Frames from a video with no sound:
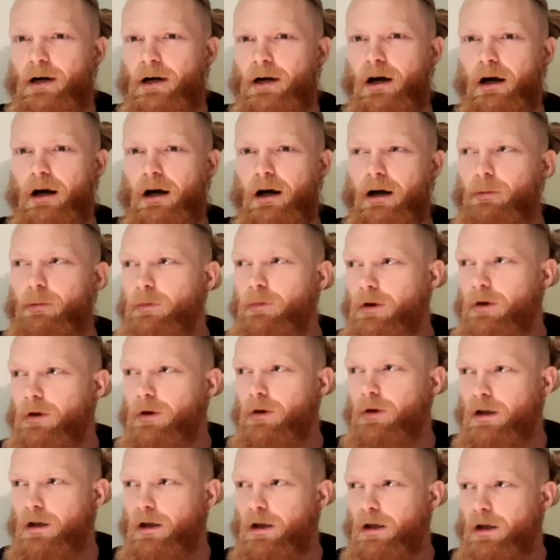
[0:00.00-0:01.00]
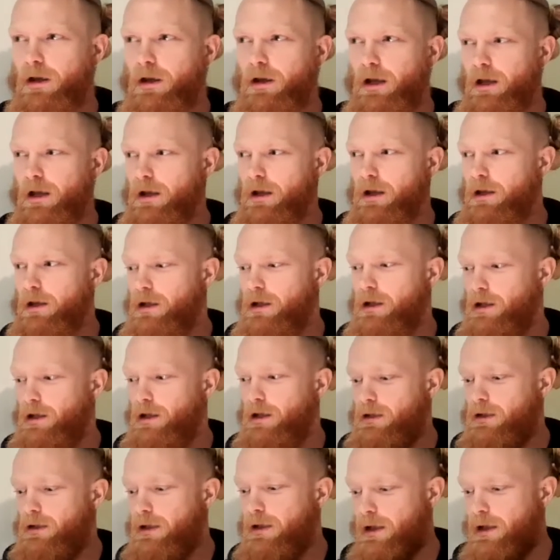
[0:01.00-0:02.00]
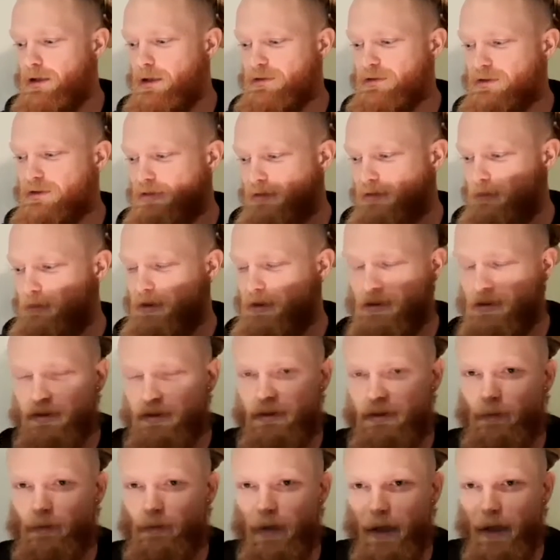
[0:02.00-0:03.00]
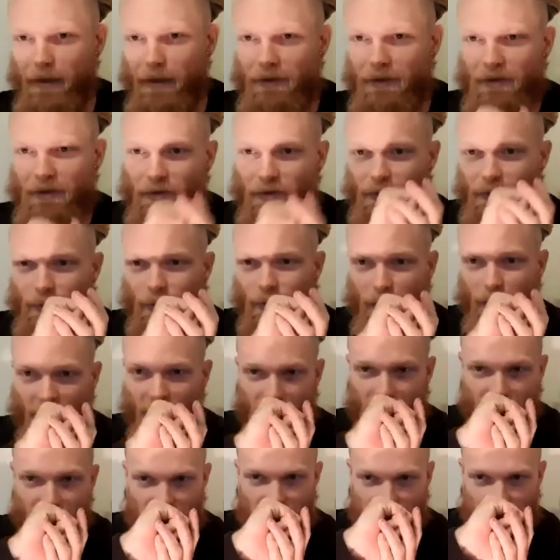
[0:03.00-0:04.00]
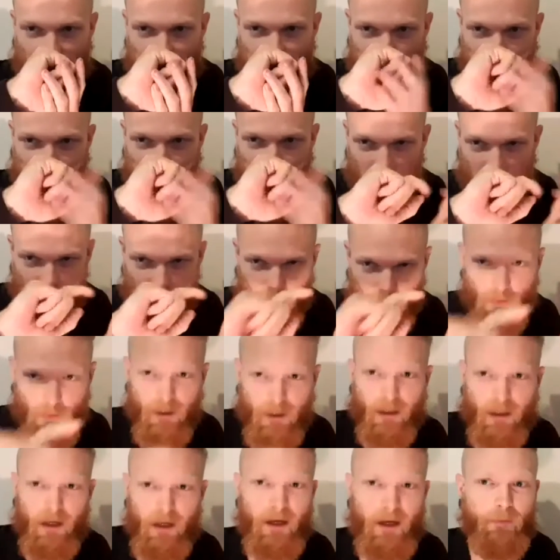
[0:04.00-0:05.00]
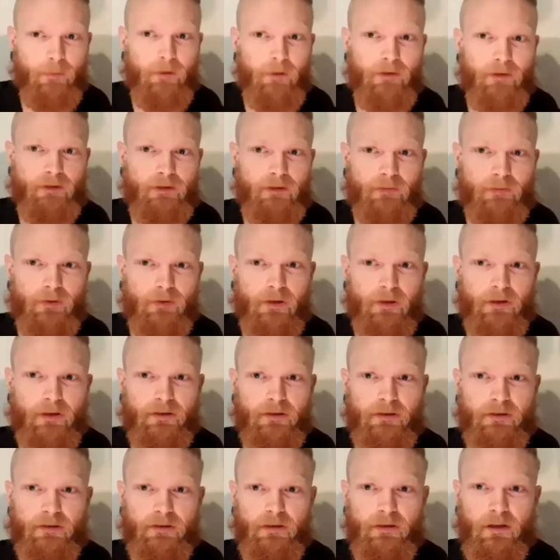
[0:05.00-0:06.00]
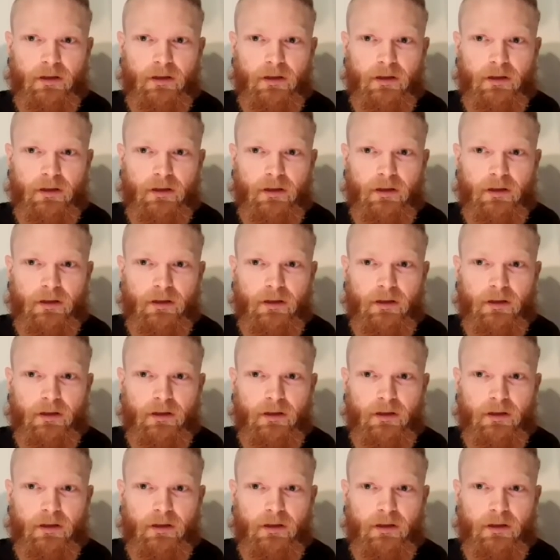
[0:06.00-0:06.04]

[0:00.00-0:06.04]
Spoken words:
I'm in a similar space to where it seems like you are, Amos, with this,